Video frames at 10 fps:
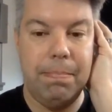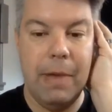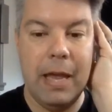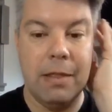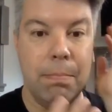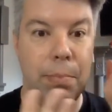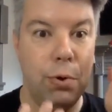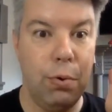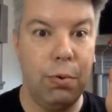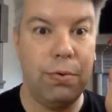in the
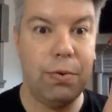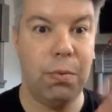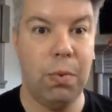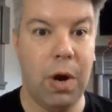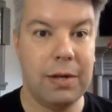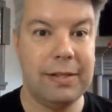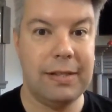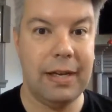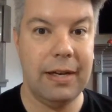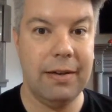booth
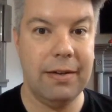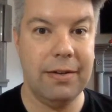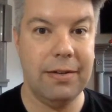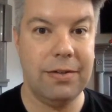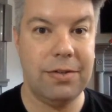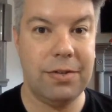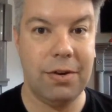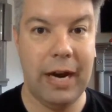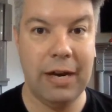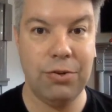walks
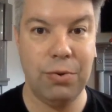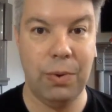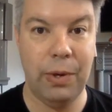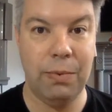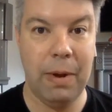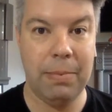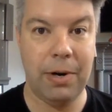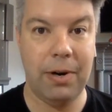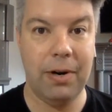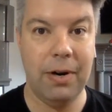Sir Andrew Lloyd
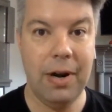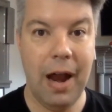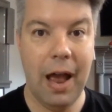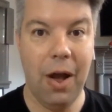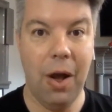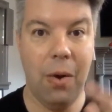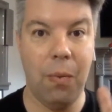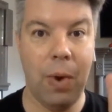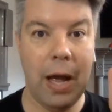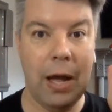Webber
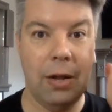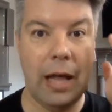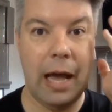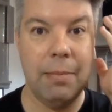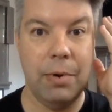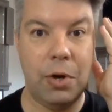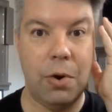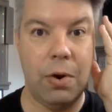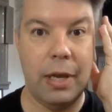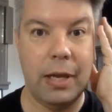while I'm
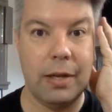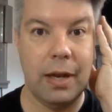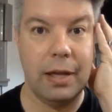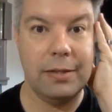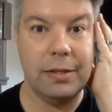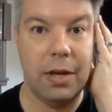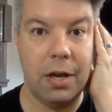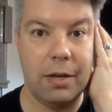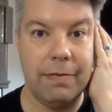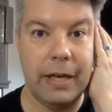recording a
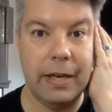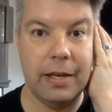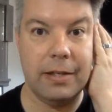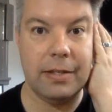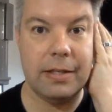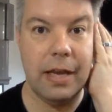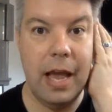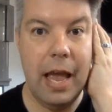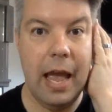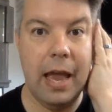song of his,
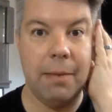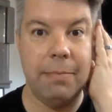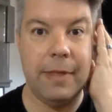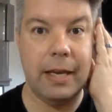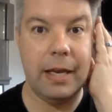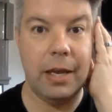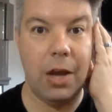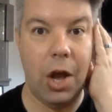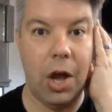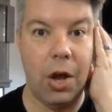and I'm thinking,
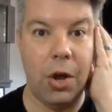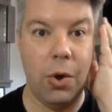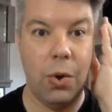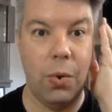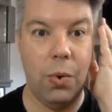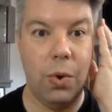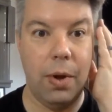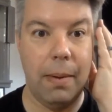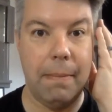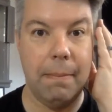oh
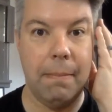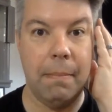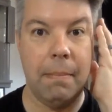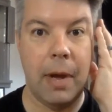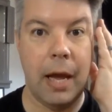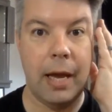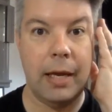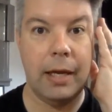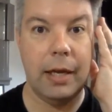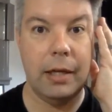
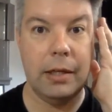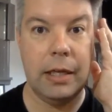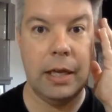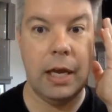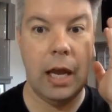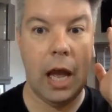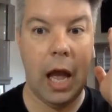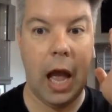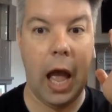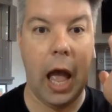my
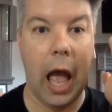god,